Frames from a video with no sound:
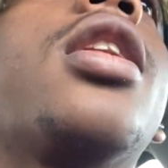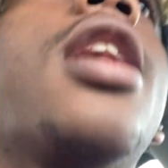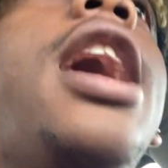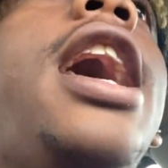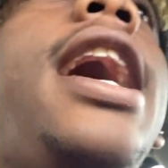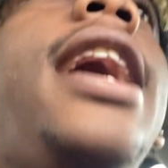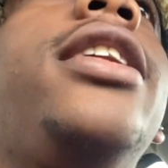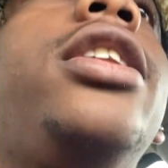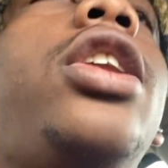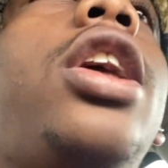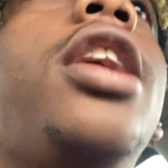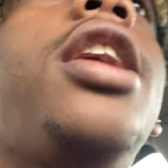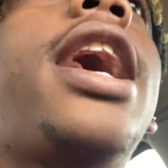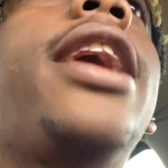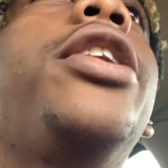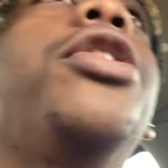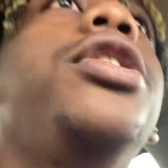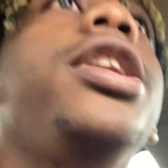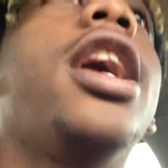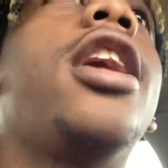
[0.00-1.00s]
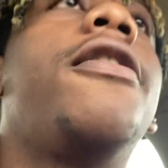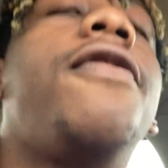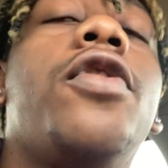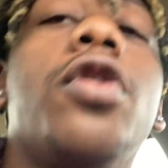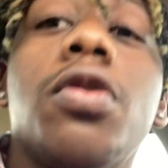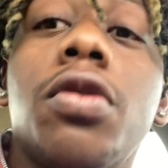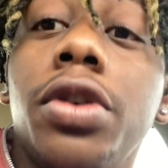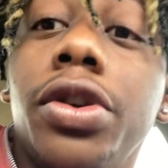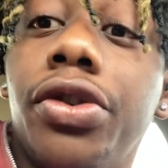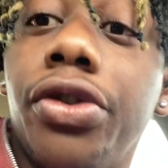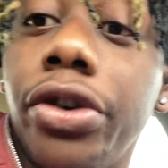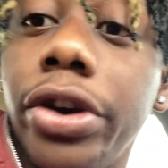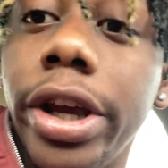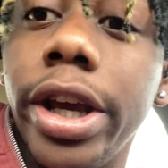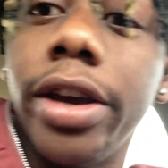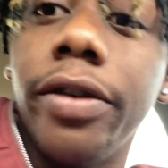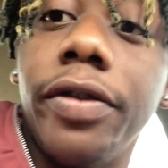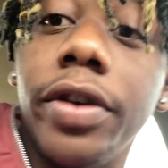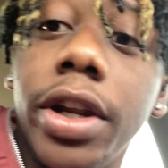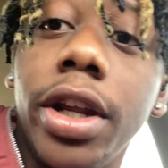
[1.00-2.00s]
I love, I know y'all fuck with
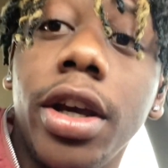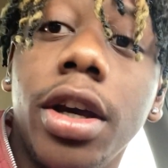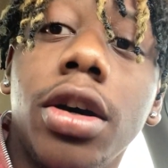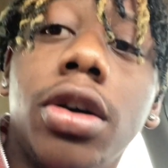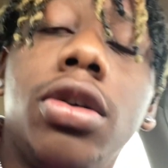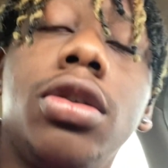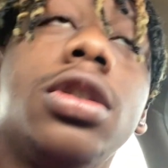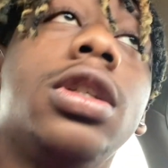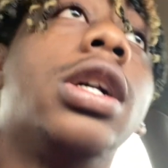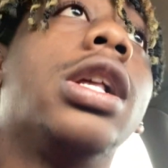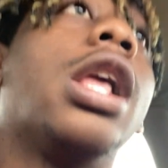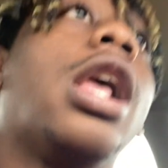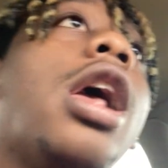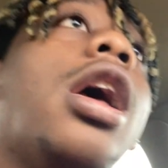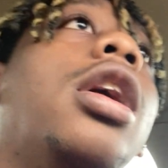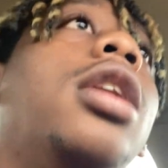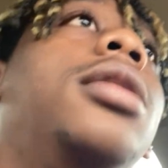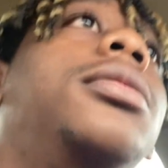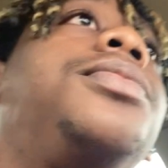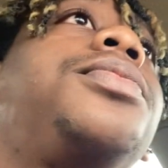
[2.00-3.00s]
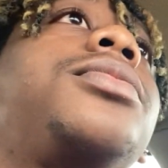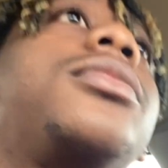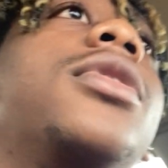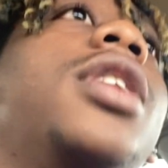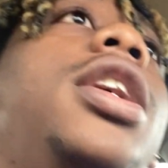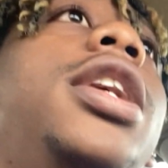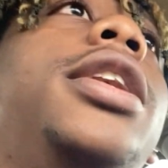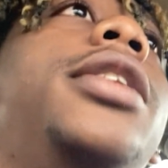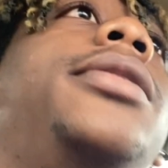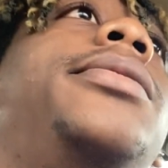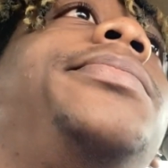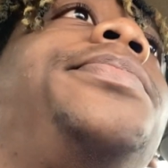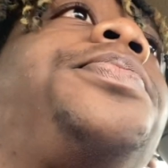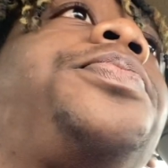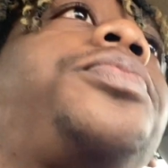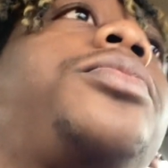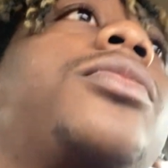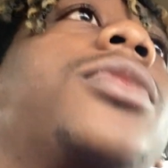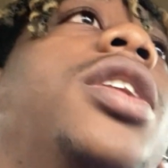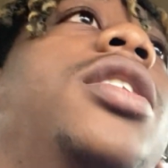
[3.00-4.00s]
dread videos, and
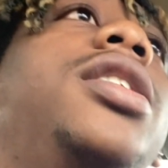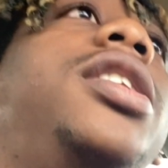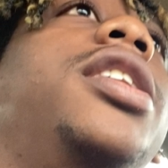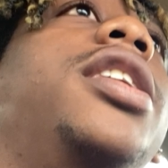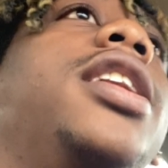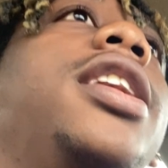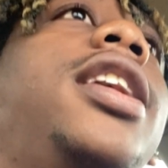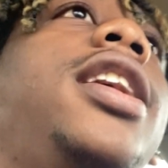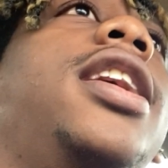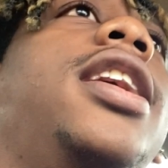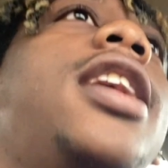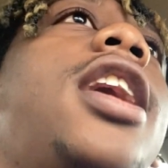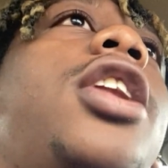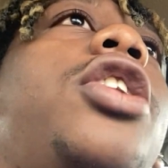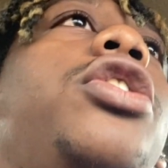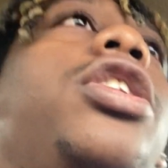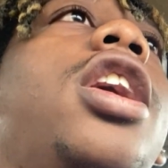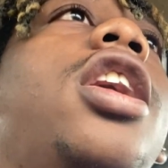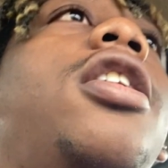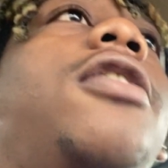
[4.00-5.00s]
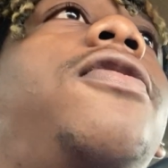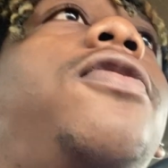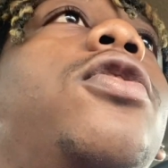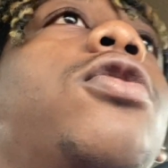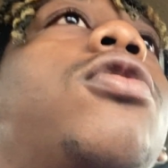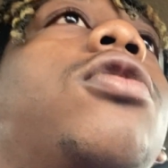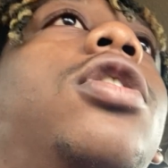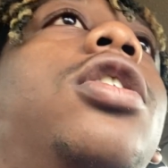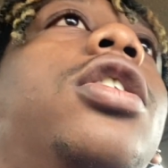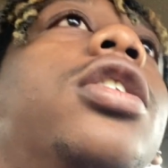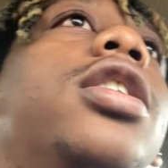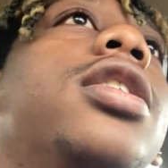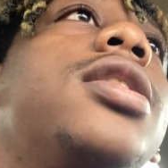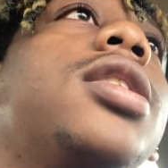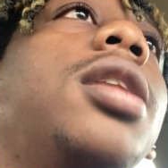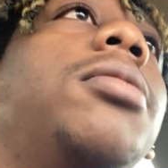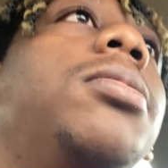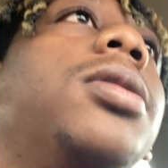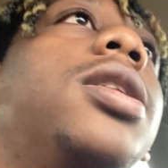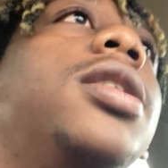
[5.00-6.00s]
then again, I know y'all fuck with other
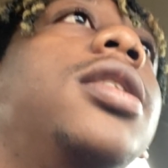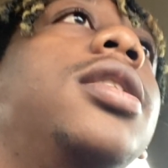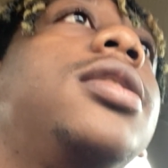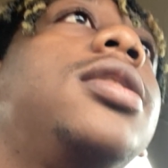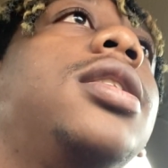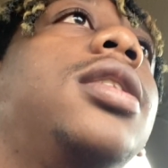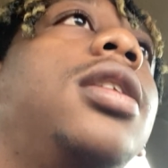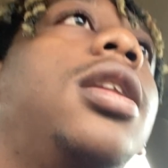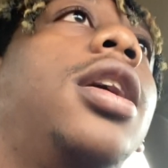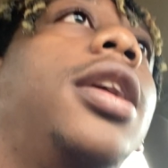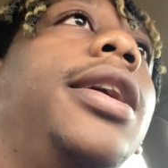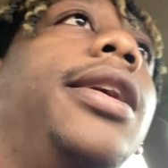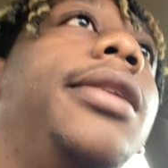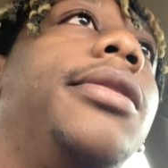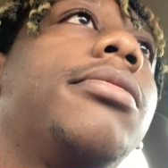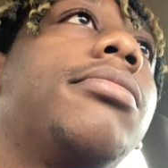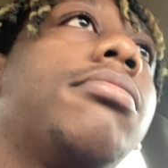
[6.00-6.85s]
type of content. Like,